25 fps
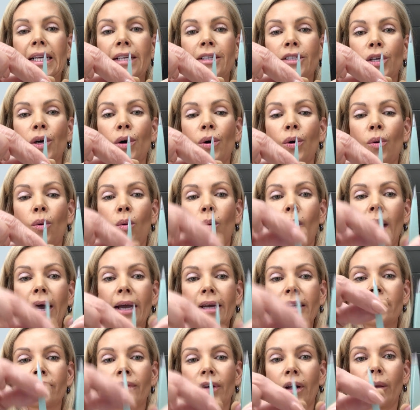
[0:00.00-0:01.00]
So why
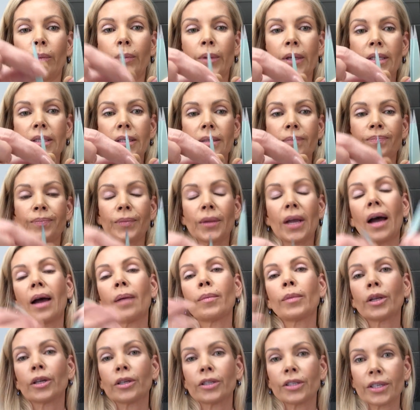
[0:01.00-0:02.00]
I developed these?
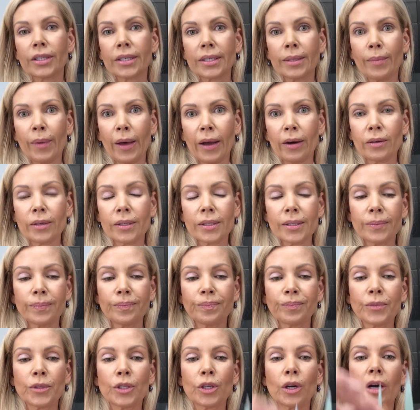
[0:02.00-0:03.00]
I'm allergic to metals.
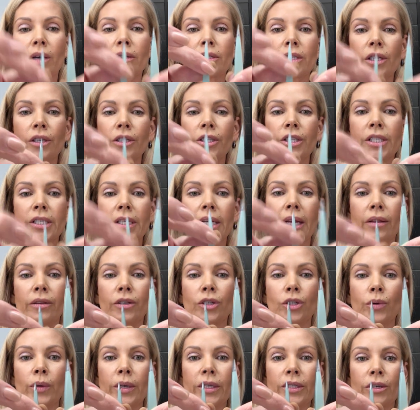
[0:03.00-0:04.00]
So I was allergic to other
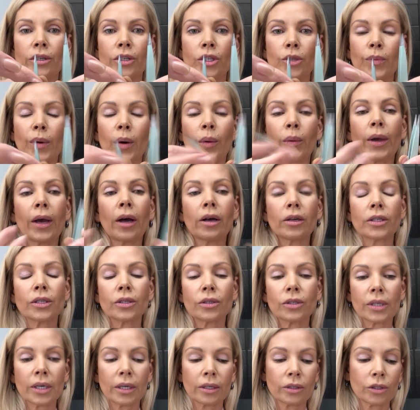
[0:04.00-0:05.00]
tweezers, but we
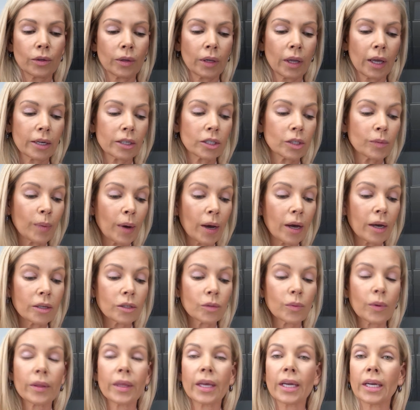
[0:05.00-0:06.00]
also sell to a lot of
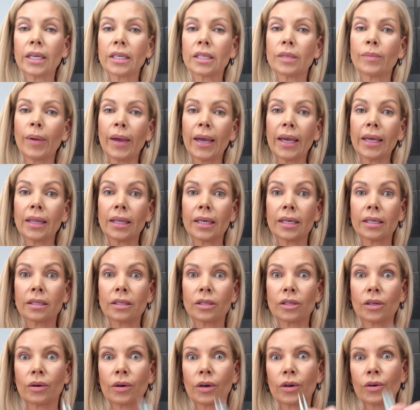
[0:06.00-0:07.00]
spas where they need to bake these,
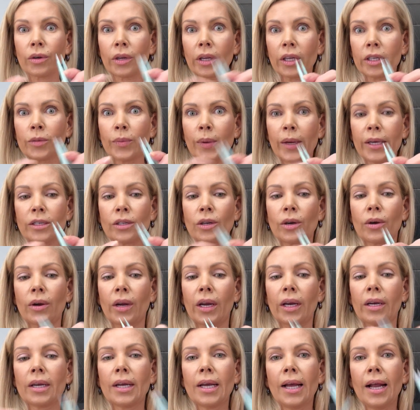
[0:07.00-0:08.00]
so acrylic baked
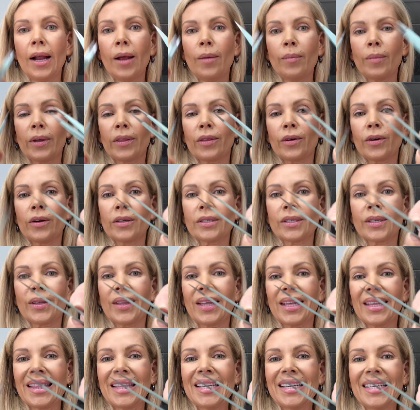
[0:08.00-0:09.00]
coating. But they're also
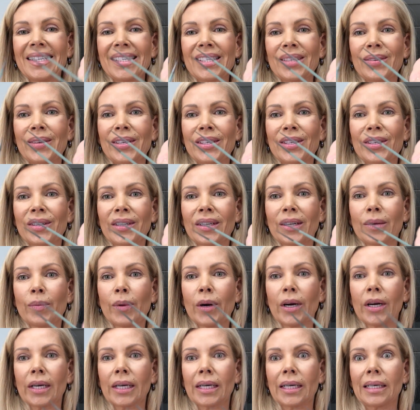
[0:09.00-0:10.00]
the thinnest tweezer on the
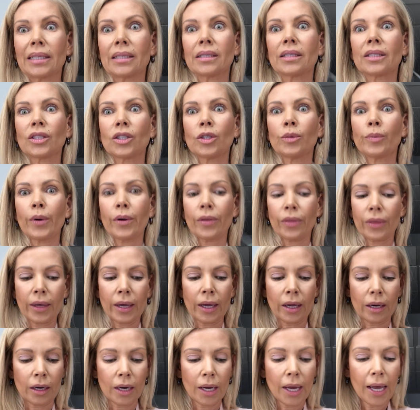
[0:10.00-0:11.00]
market, super
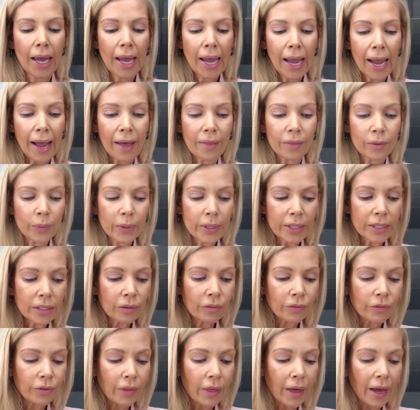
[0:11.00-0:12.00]
thin. And the
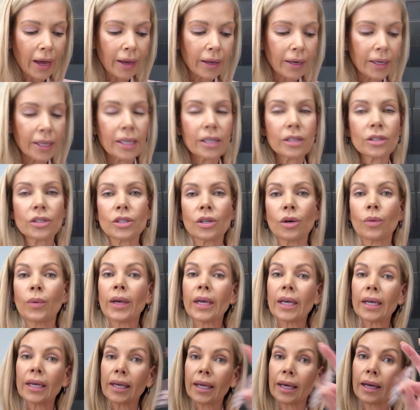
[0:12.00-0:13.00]
reason for that is so we
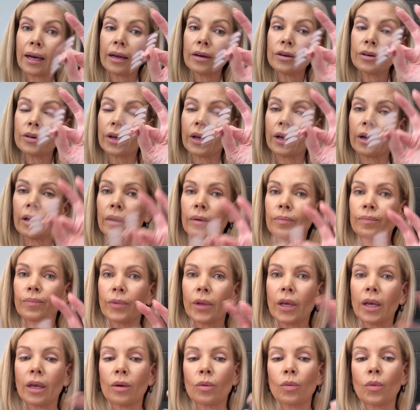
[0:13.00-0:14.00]
can get under here
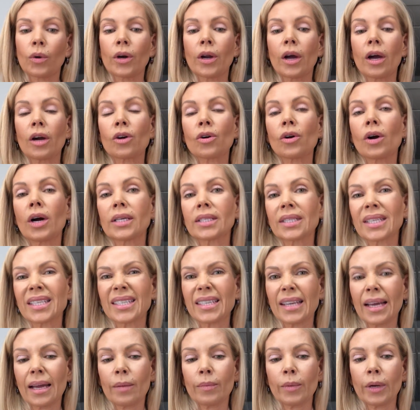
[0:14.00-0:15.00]
and we're not
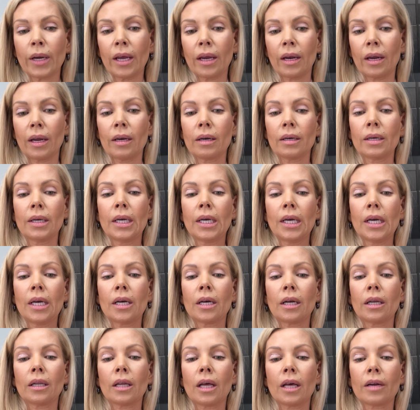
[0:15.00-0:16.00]
cross-contaminating.
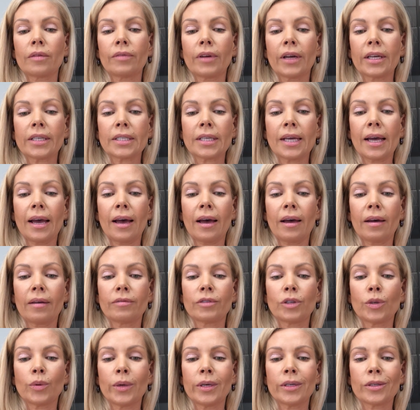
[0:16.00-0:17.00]
A lot of us
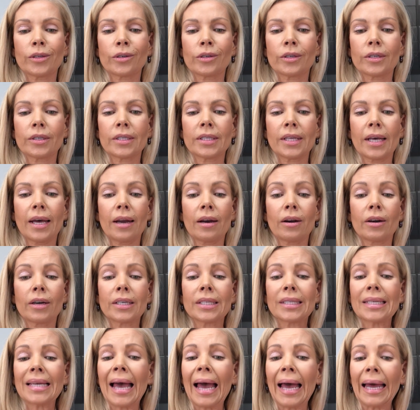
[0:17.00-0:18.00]
have tweezers that are
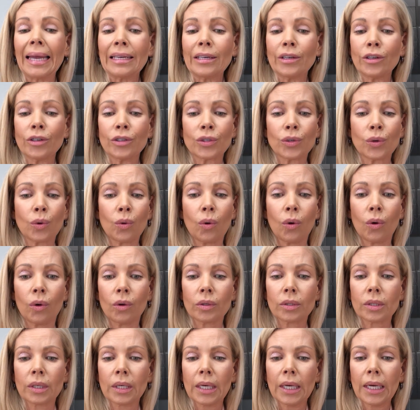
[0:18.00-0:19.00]
10 years
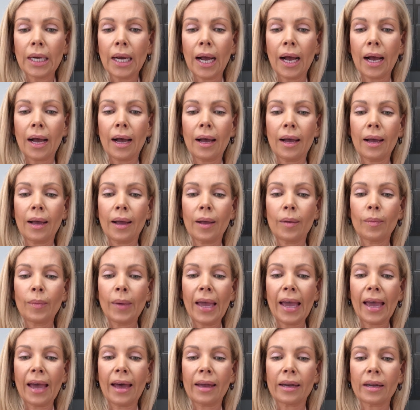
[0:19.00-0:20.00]
old and
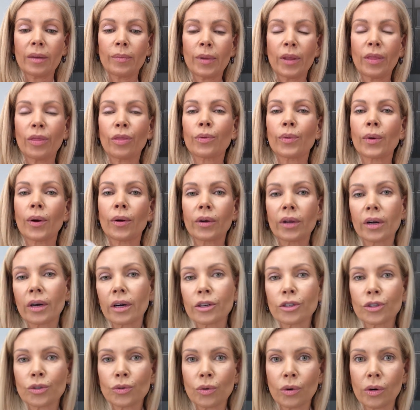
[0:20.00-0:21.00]
have been thrown in
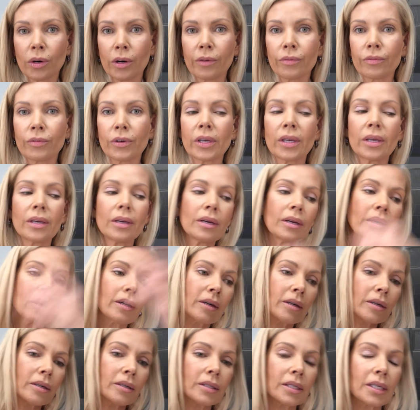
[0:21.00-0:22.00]
our drawer for
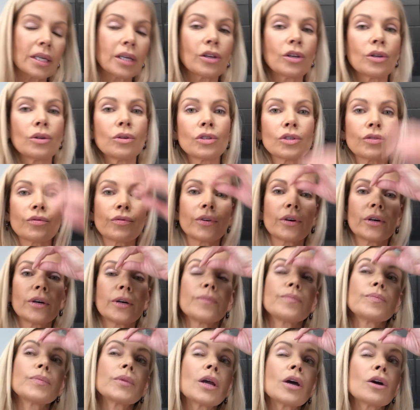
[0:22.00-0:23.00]
years and used
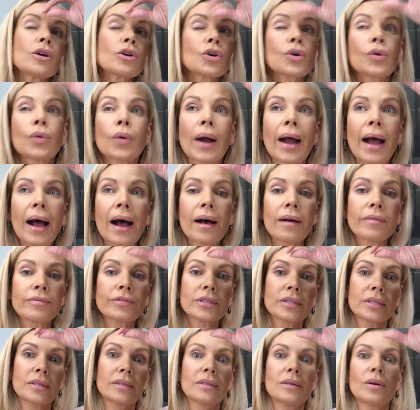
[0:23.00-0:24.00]
for
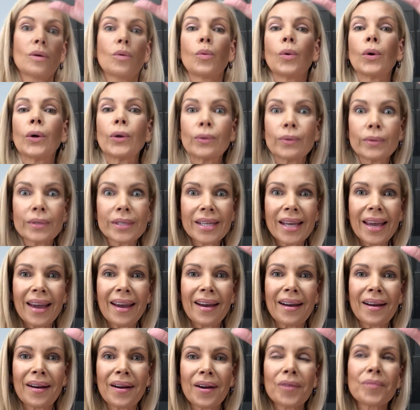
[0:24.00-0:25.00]
crafts, wound
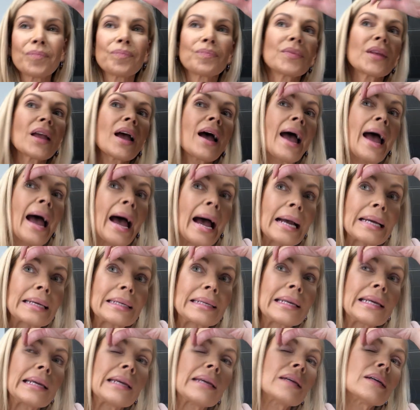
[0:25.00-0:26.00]
care,
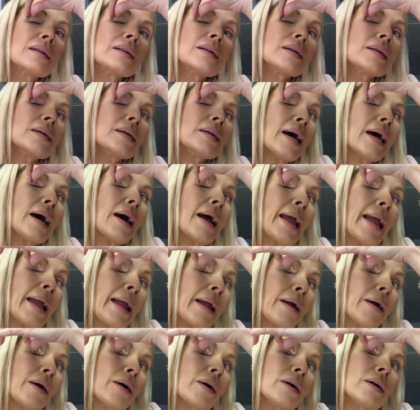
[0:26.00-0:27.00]
acne,
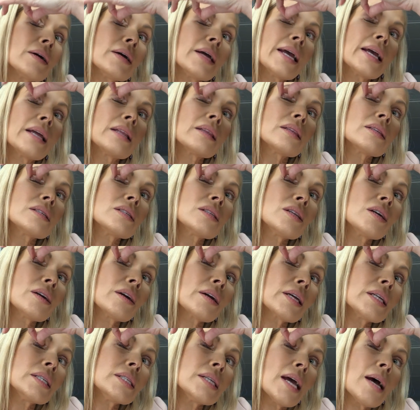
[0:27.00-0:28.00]
hair, and they're
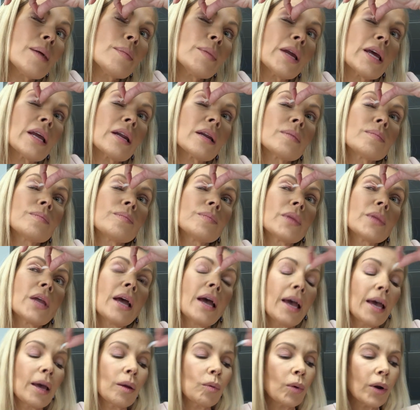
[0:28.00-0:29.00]
contaminated.
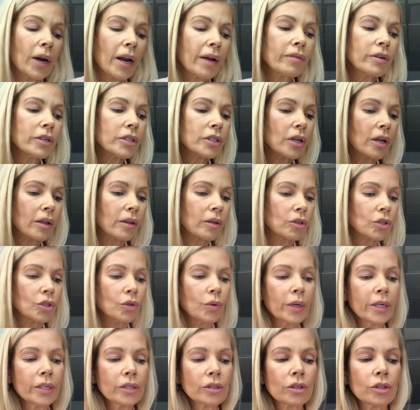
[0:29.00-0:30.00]
And whatever's on those
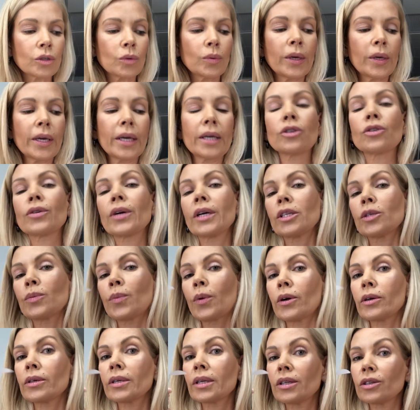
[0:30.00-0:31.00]
tweezers we can
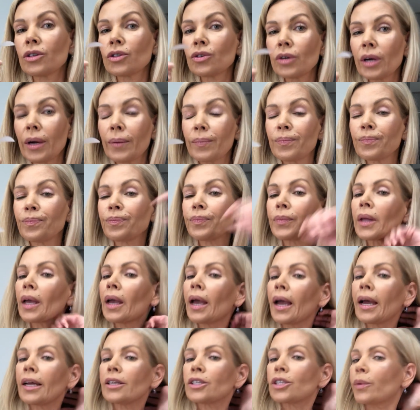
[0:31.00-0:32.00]
transport to the strip.
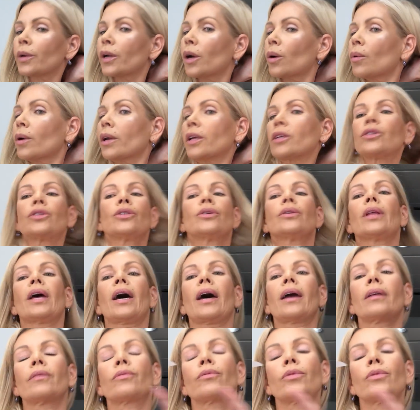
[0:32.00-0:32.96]
And so we don't want to do that.